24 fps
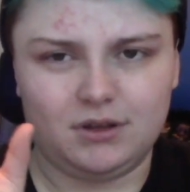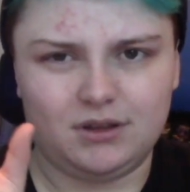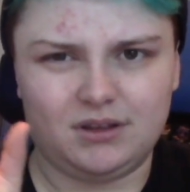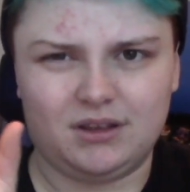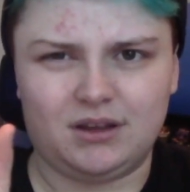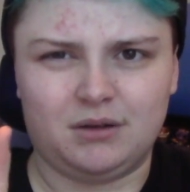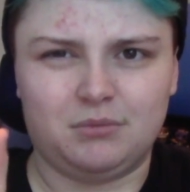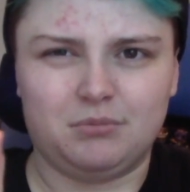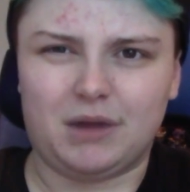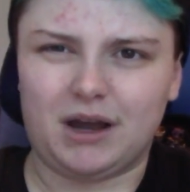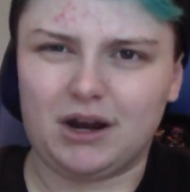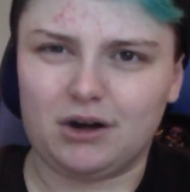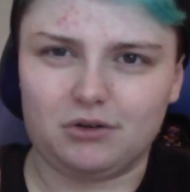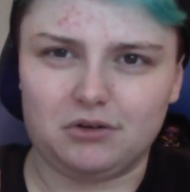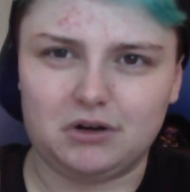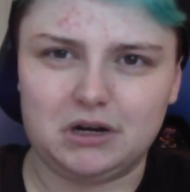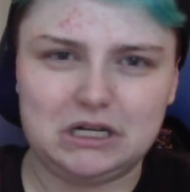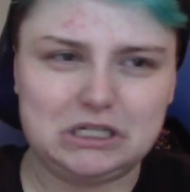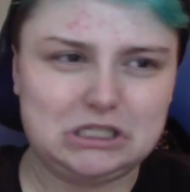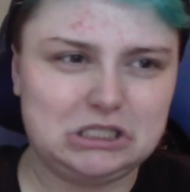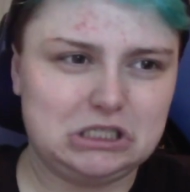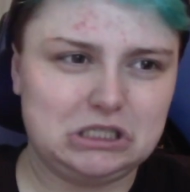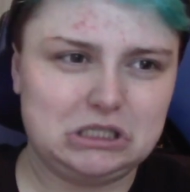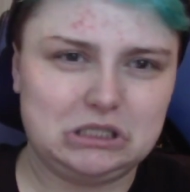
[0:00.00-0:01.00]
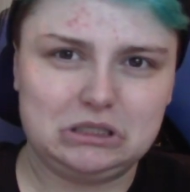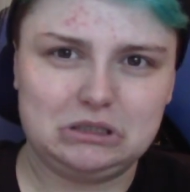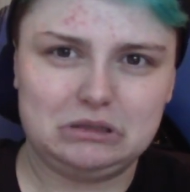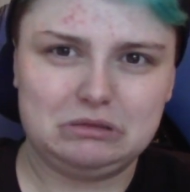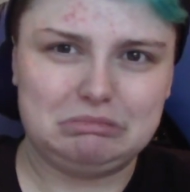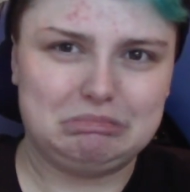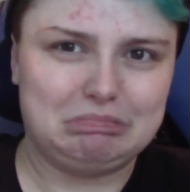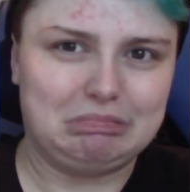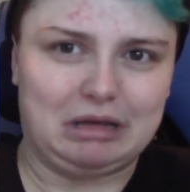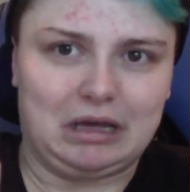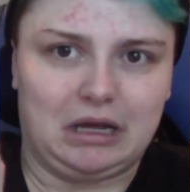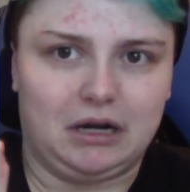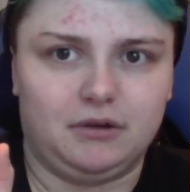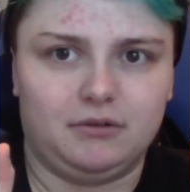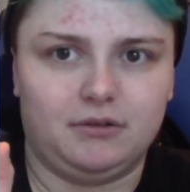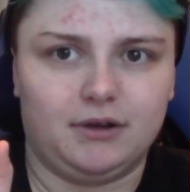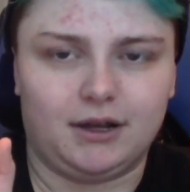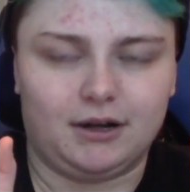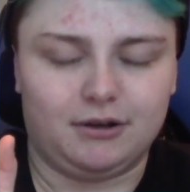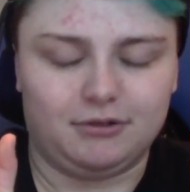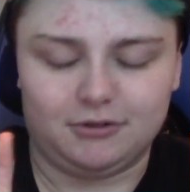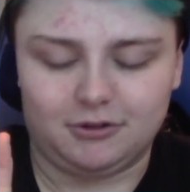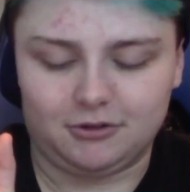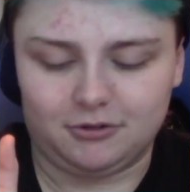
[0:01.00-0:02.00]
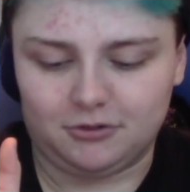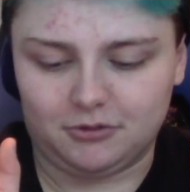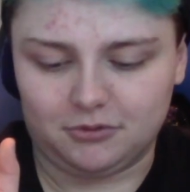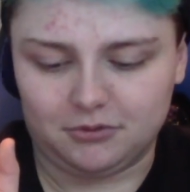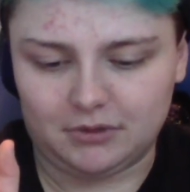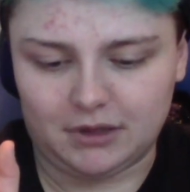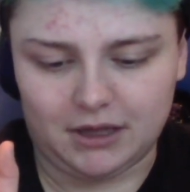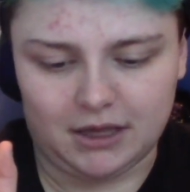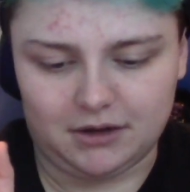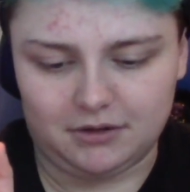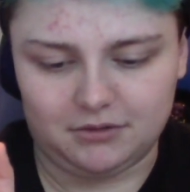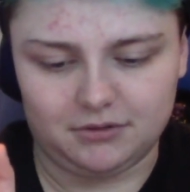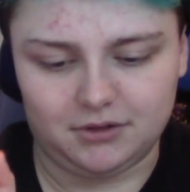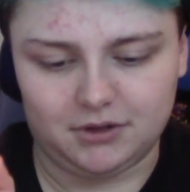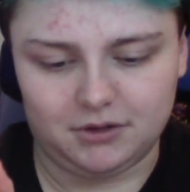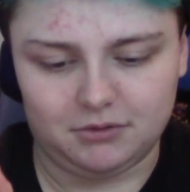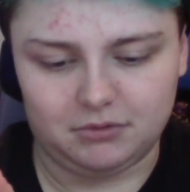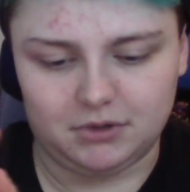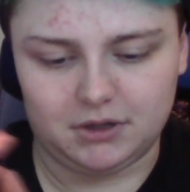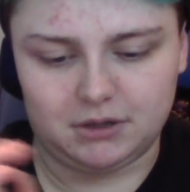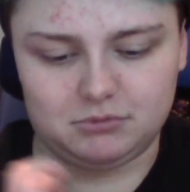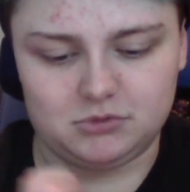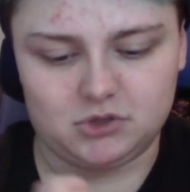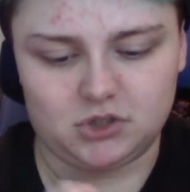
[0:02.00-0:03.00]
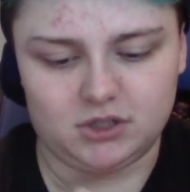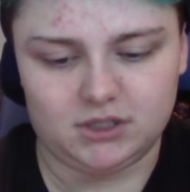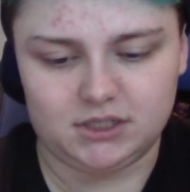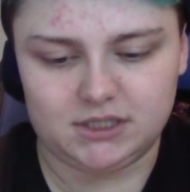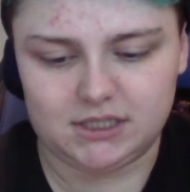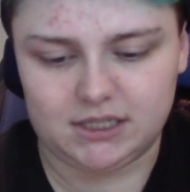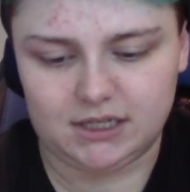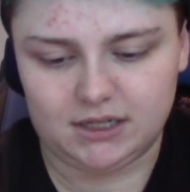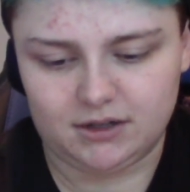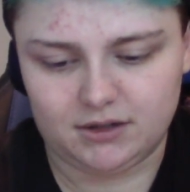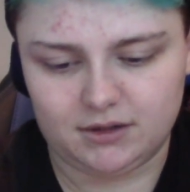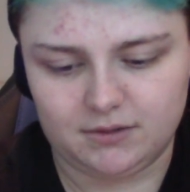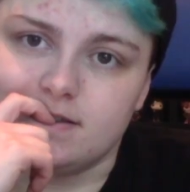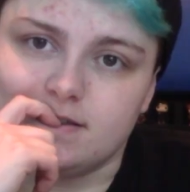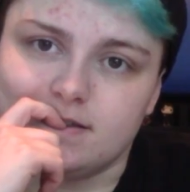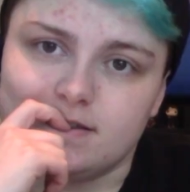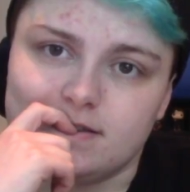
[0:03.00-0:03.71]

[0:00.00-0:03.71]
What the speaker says: admiration. I don't know what I'm trying to say here.